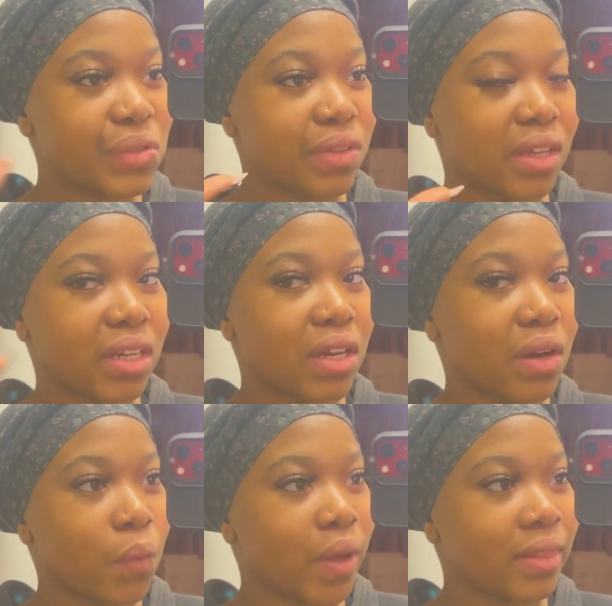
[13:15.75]
so that
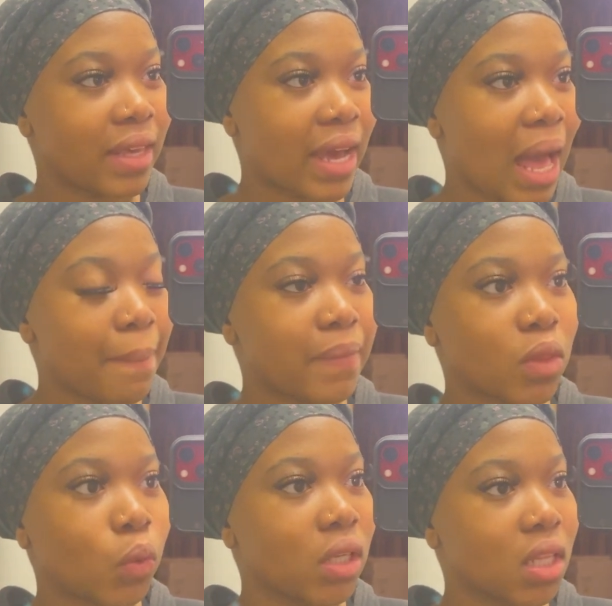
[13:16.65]
when they come,
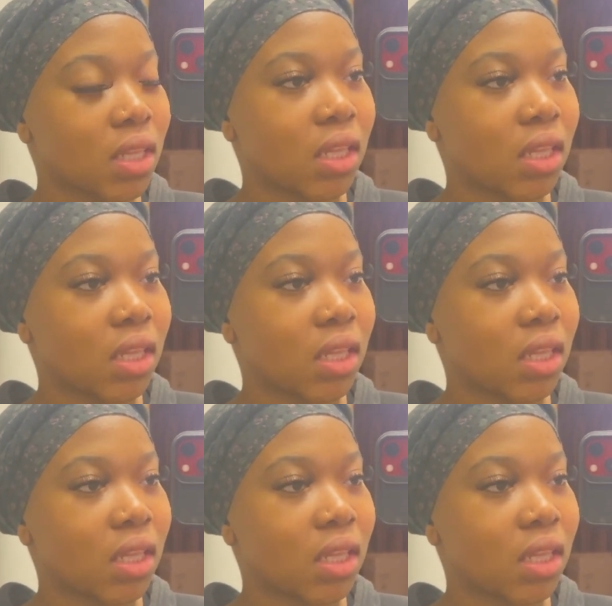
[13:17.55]
the only thing